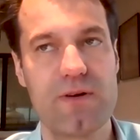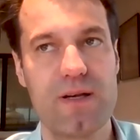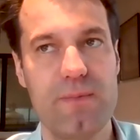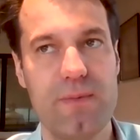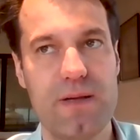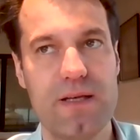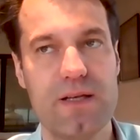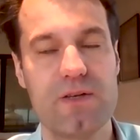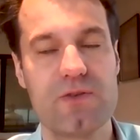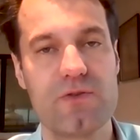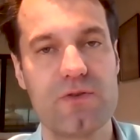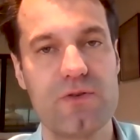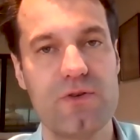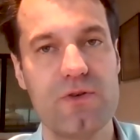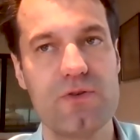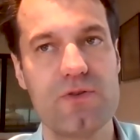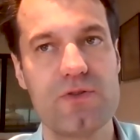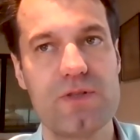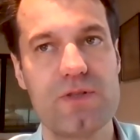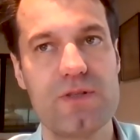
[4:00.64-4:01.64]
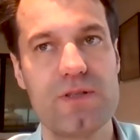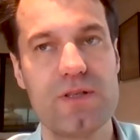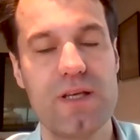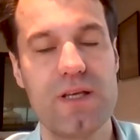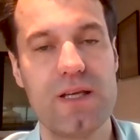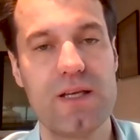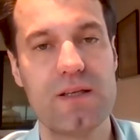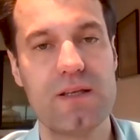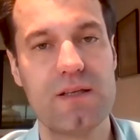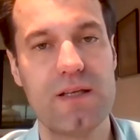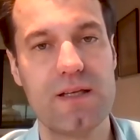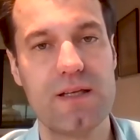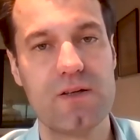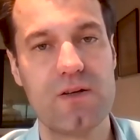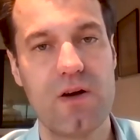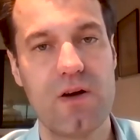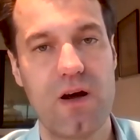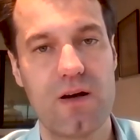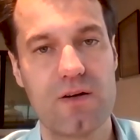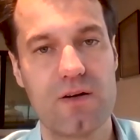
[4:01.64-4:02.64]
already been introduced
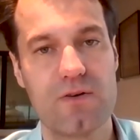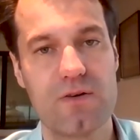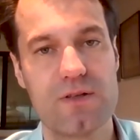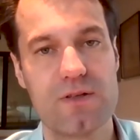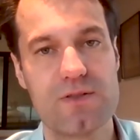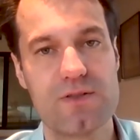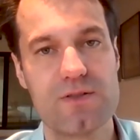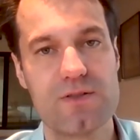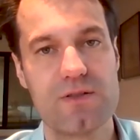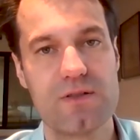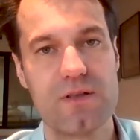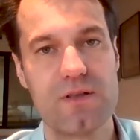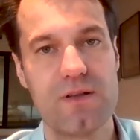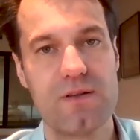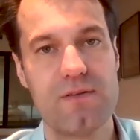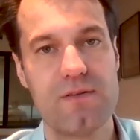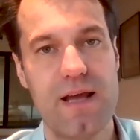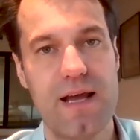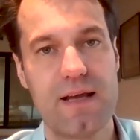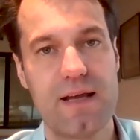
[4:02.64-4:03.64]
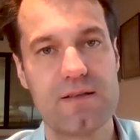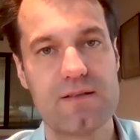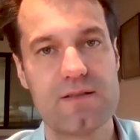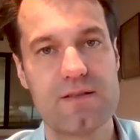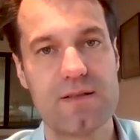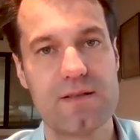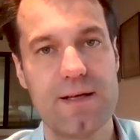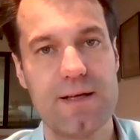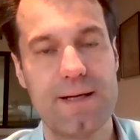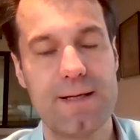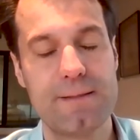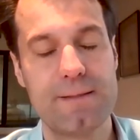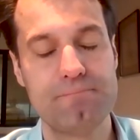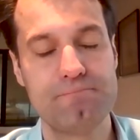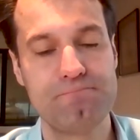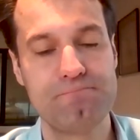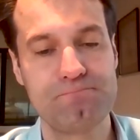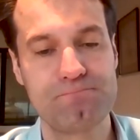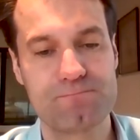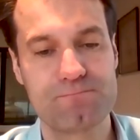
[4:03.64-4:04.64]
in Congress that
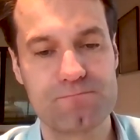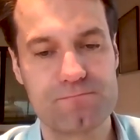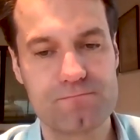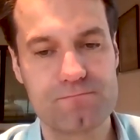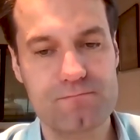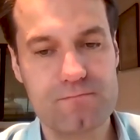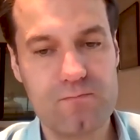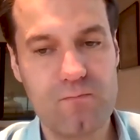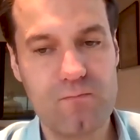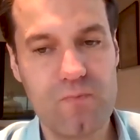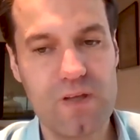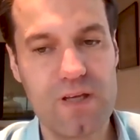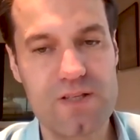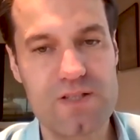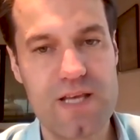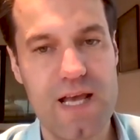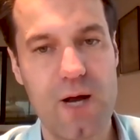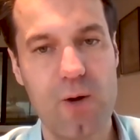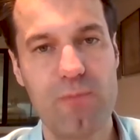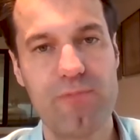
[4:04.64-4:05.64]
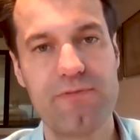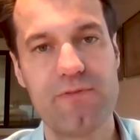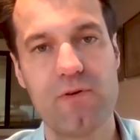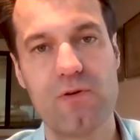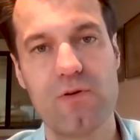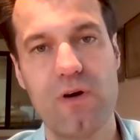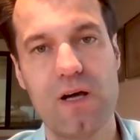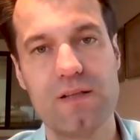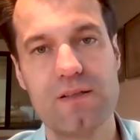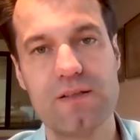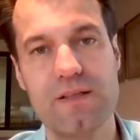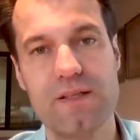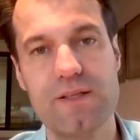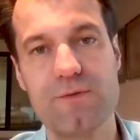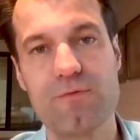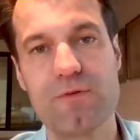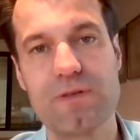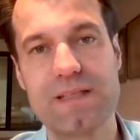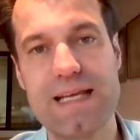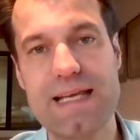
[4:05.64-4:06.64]
is helpful on the
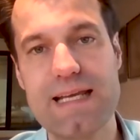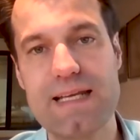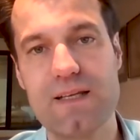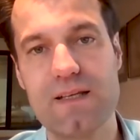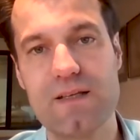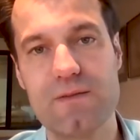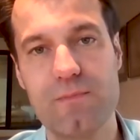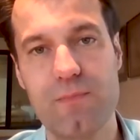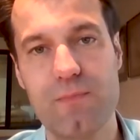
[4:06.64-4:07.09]
related